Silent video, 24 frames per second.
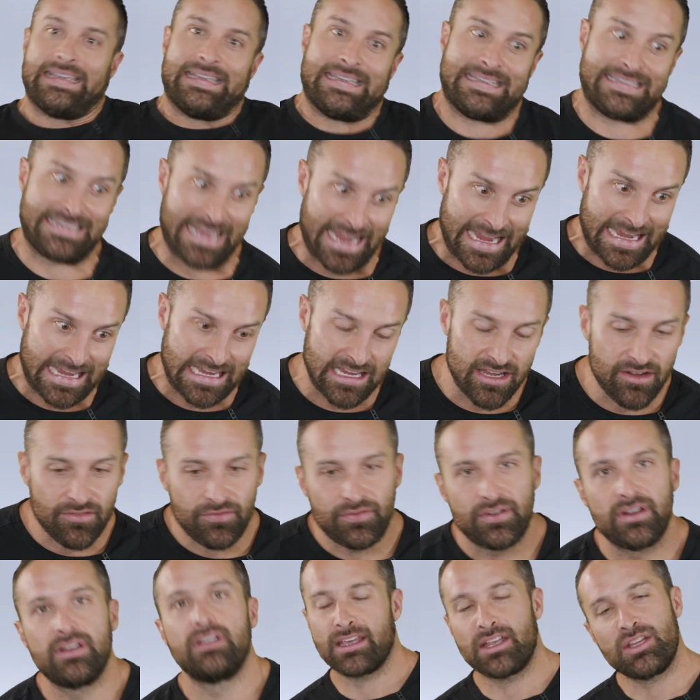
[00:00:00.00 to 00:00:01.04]

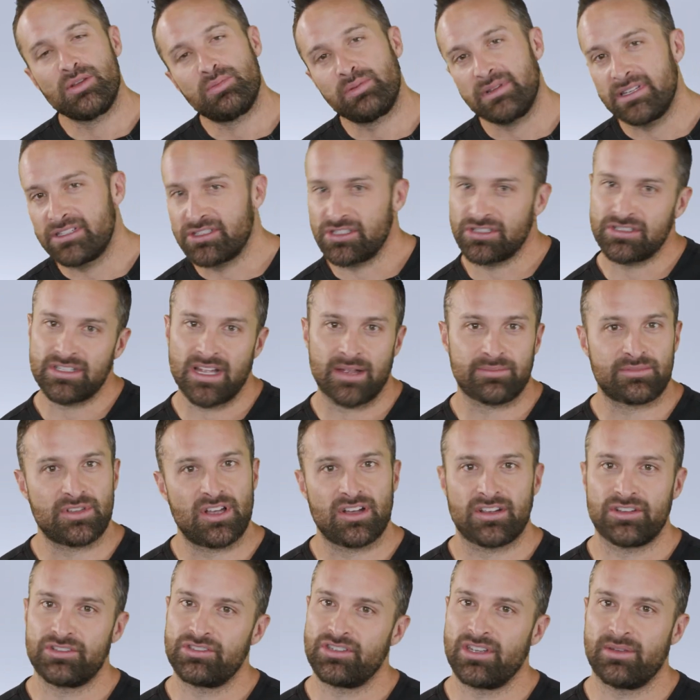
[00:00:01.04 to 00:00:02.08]
Dave. Can you please just stop
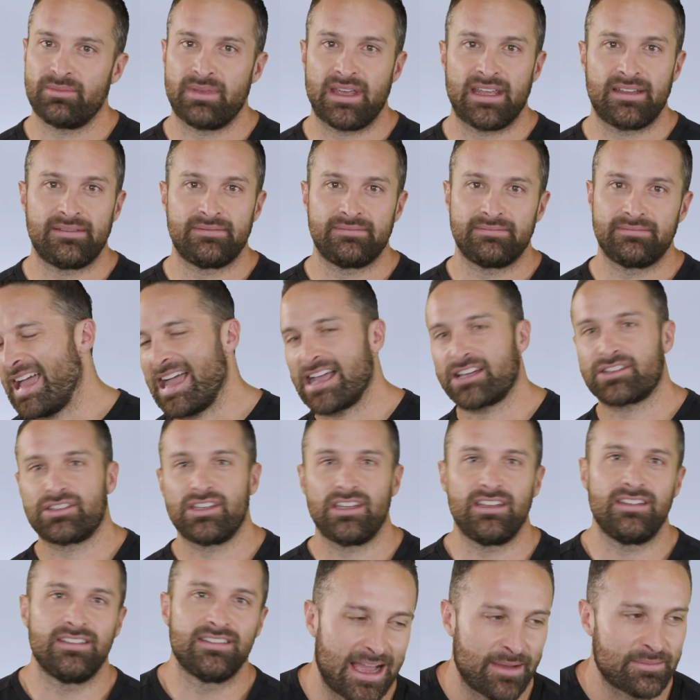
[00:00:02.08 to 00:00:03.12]
talking shit, man?
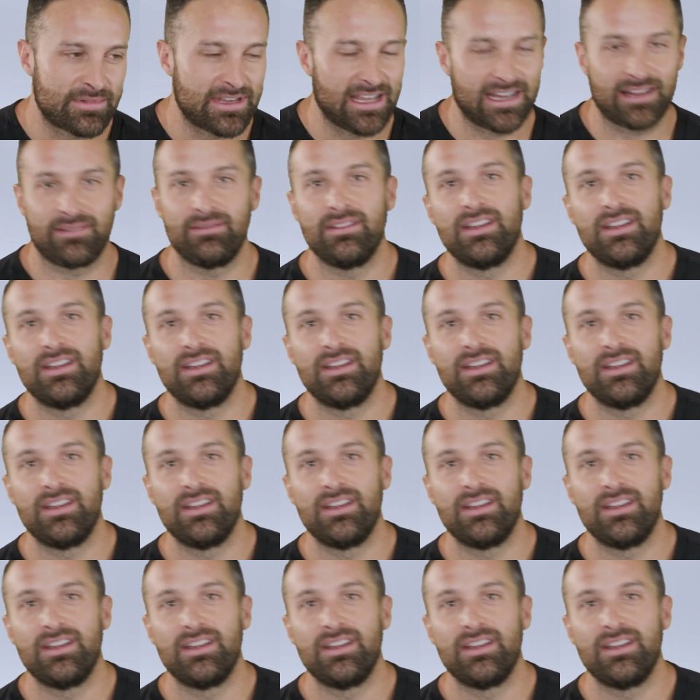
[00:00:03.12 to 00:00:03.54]
Actually, I'm kidding.